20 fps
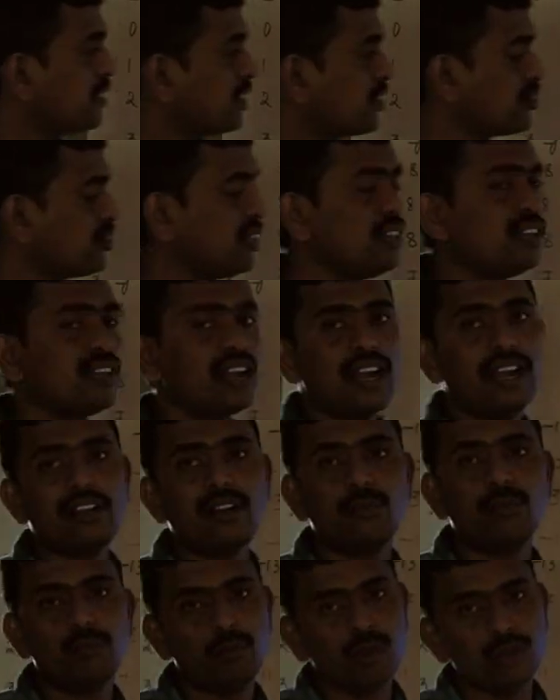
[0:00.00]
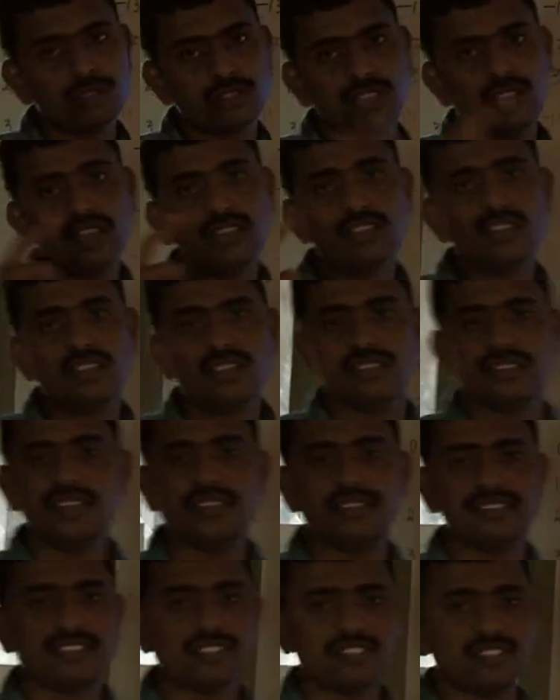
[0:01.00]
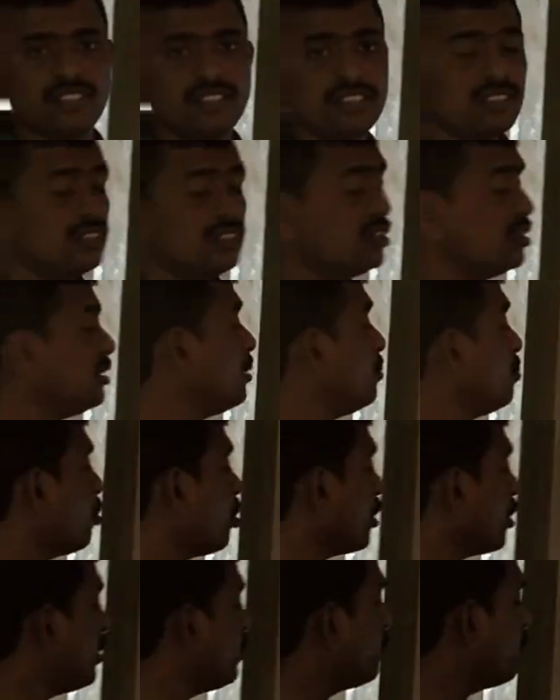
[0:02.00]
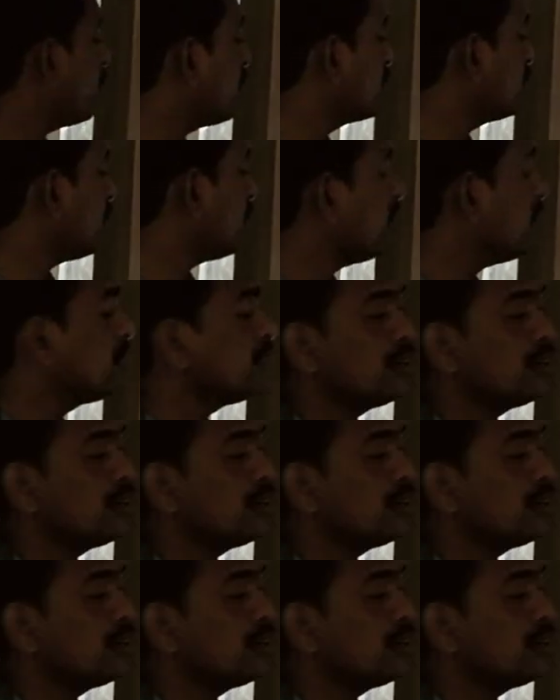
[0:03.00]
section, and both are theory section. It is important for the